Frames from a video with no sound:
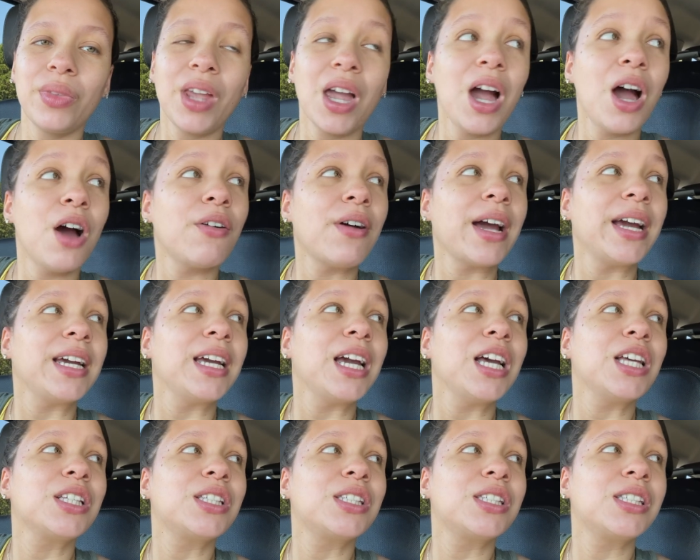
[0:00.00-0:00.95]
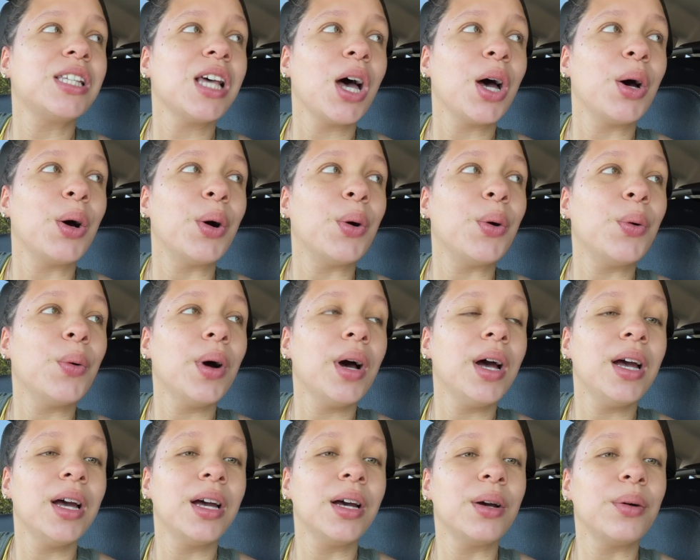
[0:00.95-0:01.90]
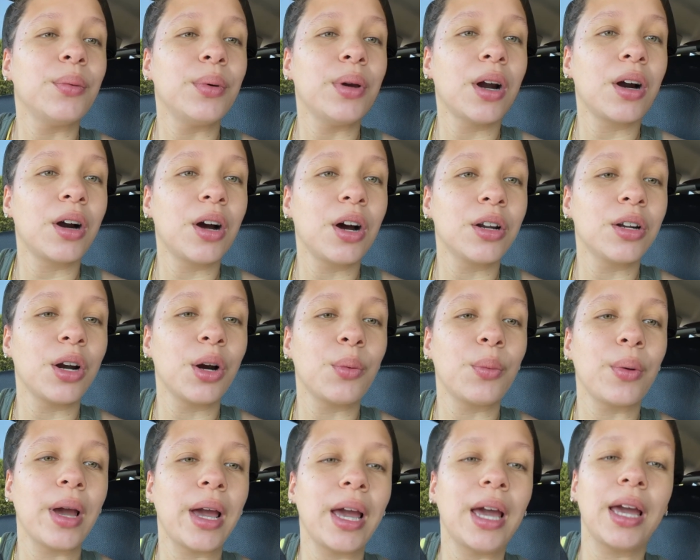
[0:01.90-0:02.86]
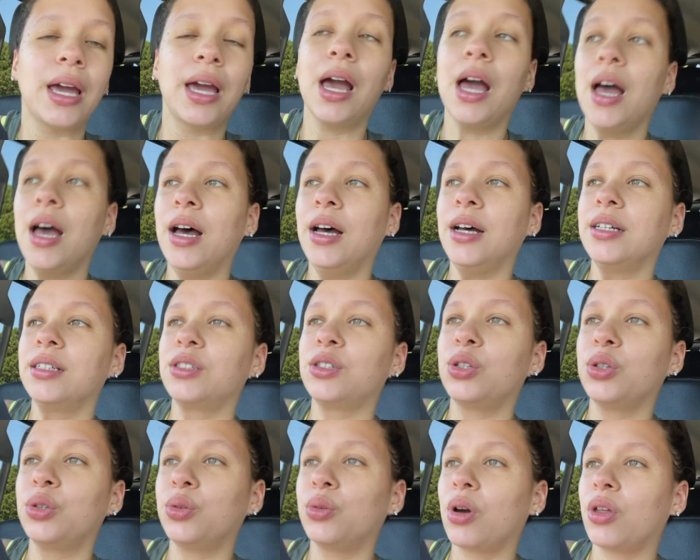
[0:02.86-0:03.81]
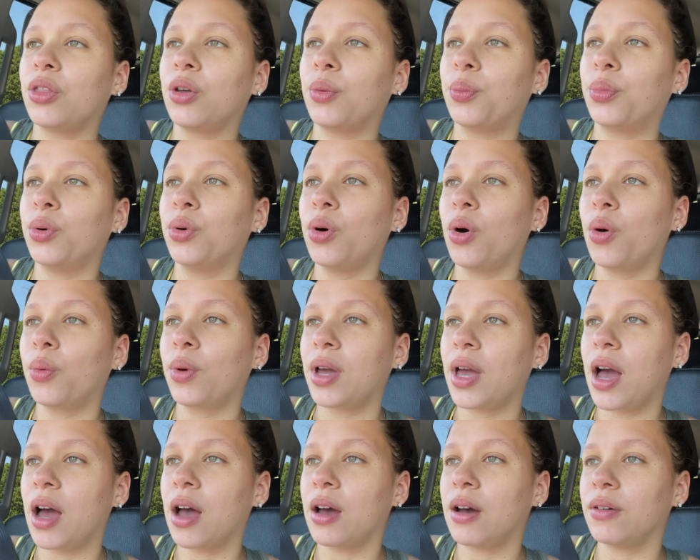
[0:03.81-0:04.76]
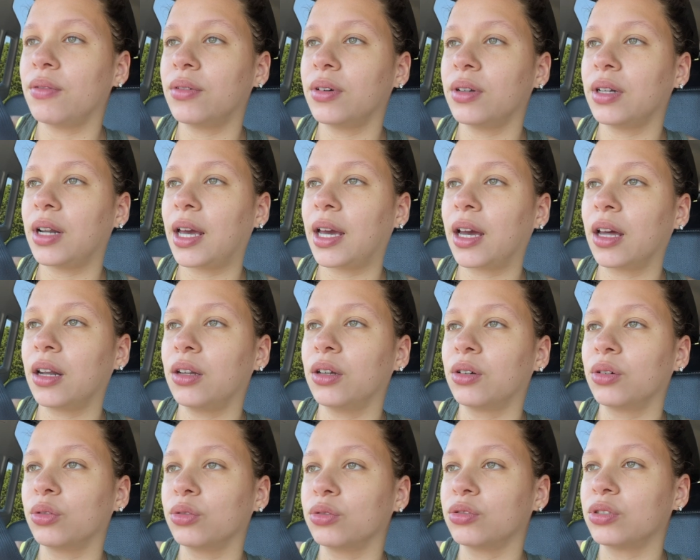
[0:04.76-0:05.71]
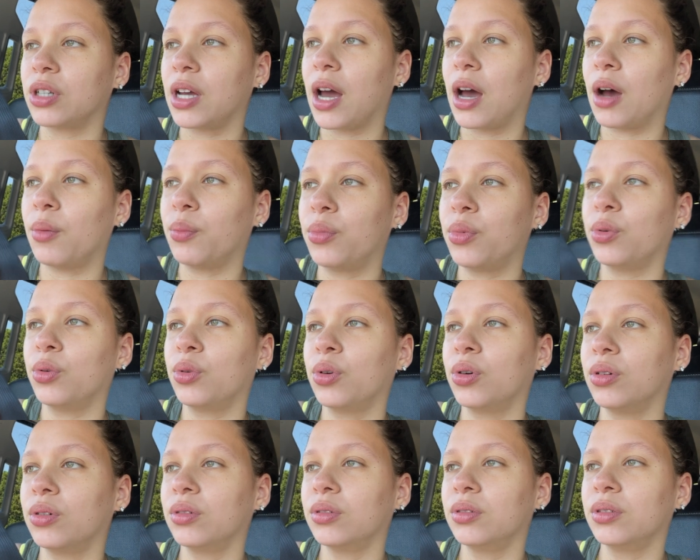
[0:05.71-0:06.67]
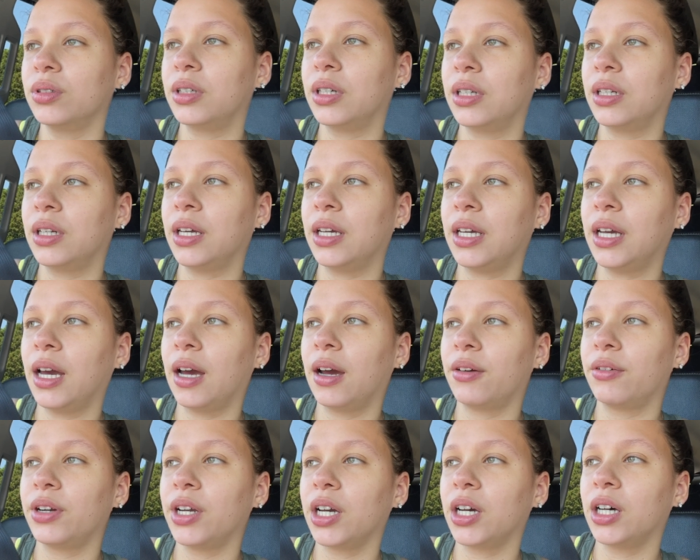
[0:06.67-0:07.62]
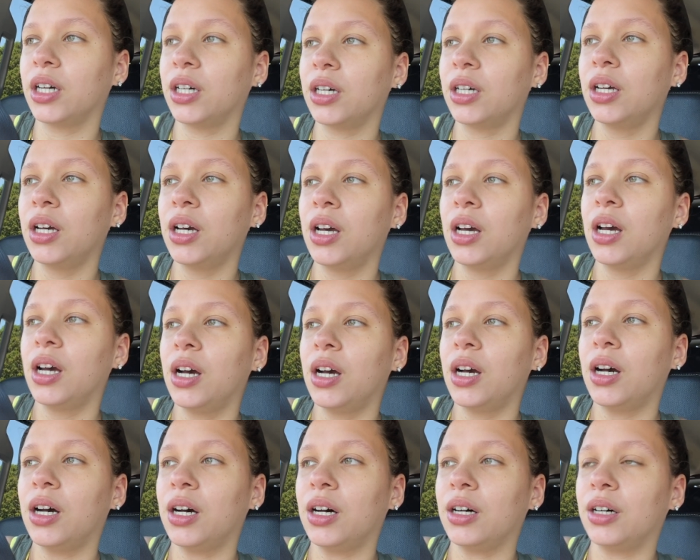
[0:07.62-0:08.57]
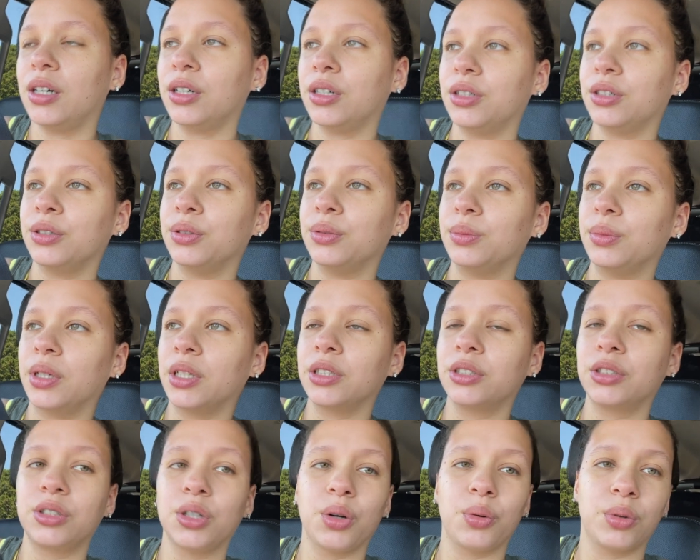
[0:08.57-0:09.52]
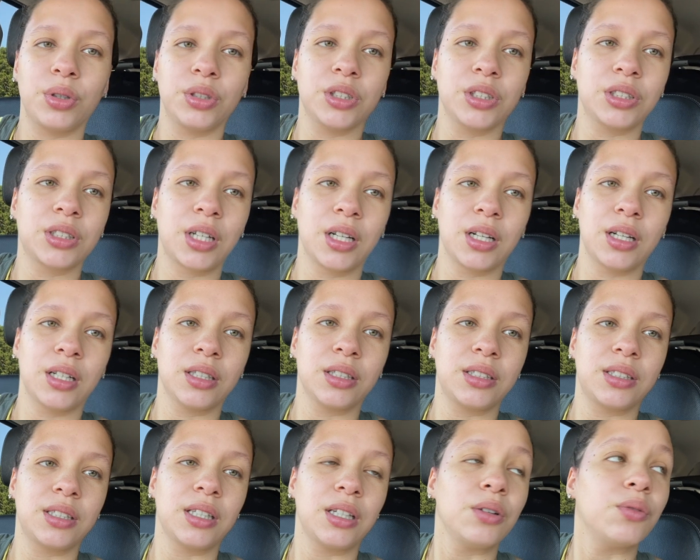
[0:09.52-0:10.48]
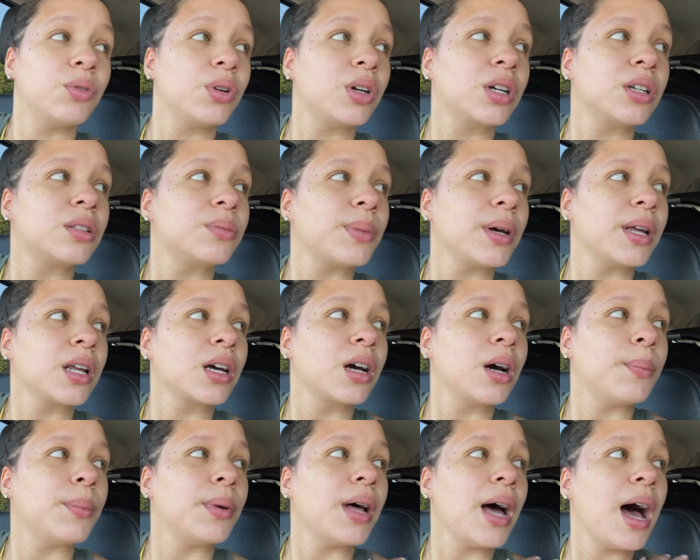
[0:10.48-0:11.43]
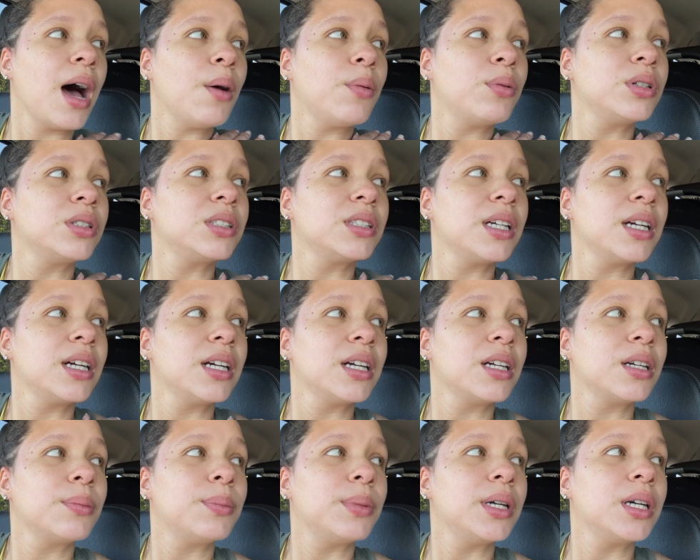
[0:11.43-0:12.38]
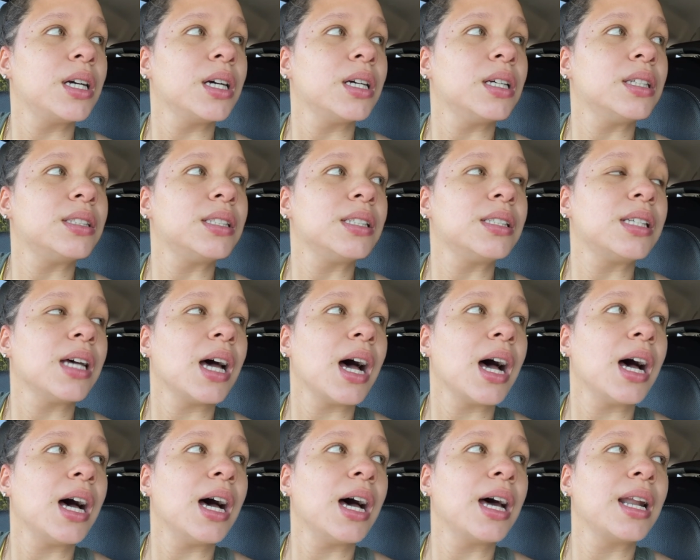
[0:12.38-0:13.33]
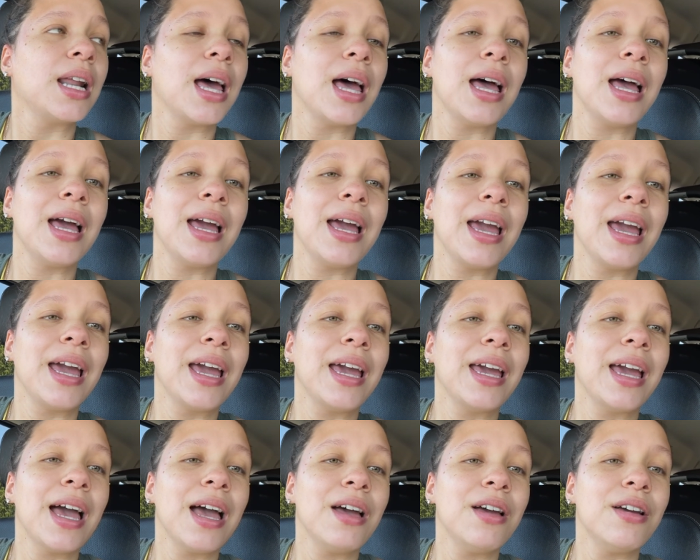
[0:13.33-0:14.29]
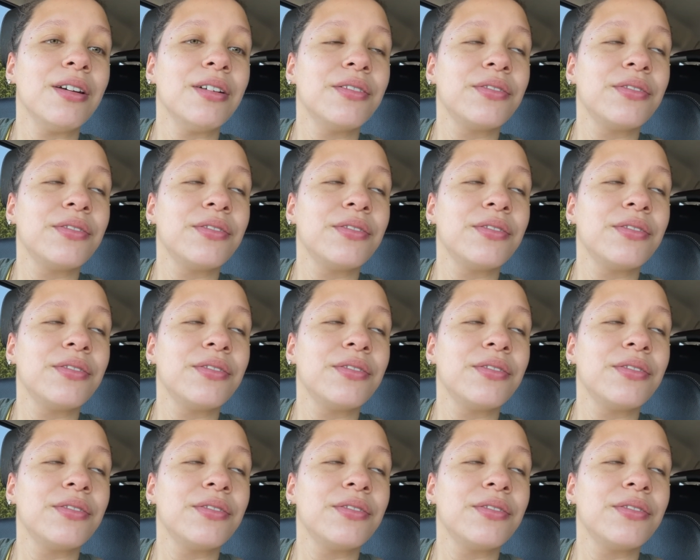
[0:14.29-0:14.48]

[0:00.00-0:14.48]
All right, so we are on our way to the pool. We have like a little town pool in the area. So we're just gonna see if we can spend a couple hours there because it's hot AF.